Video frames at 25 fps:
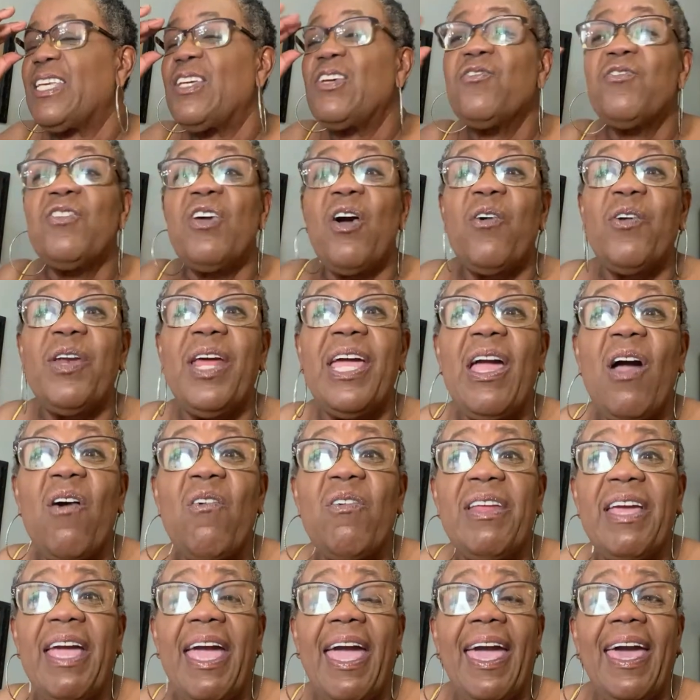you know, they
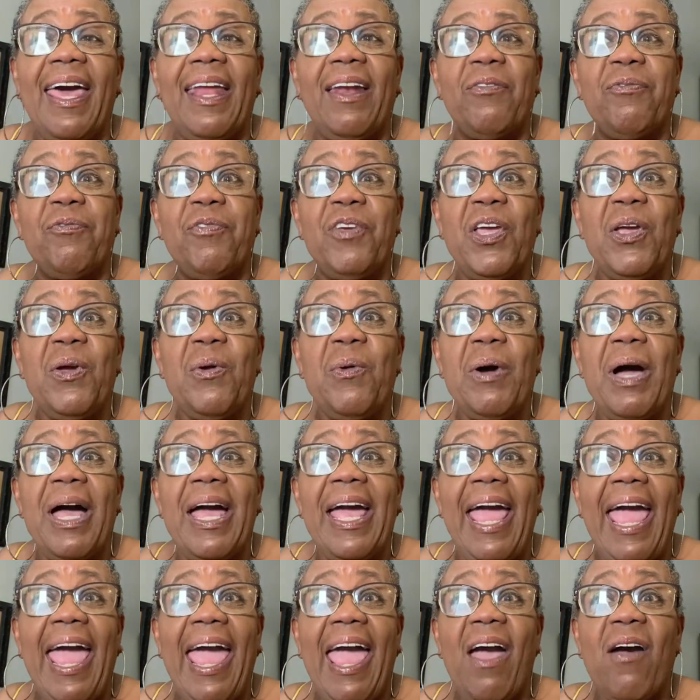only had a few
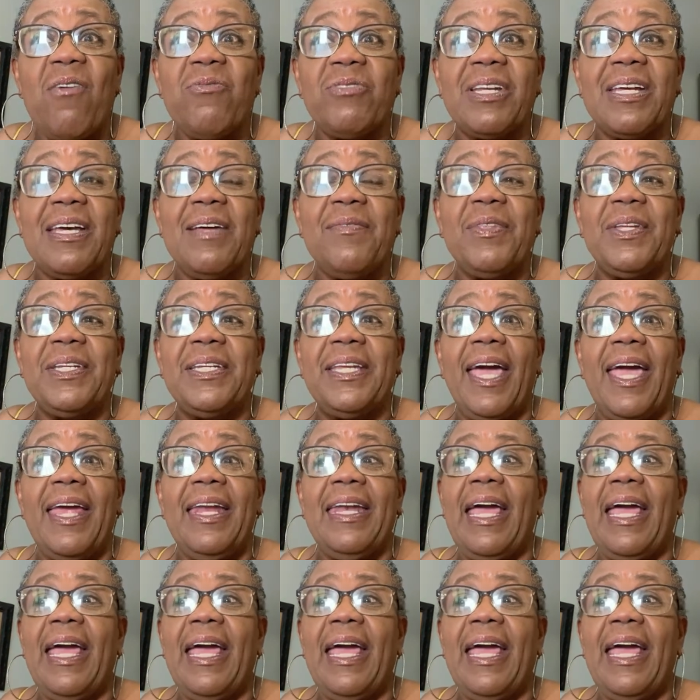out the other day.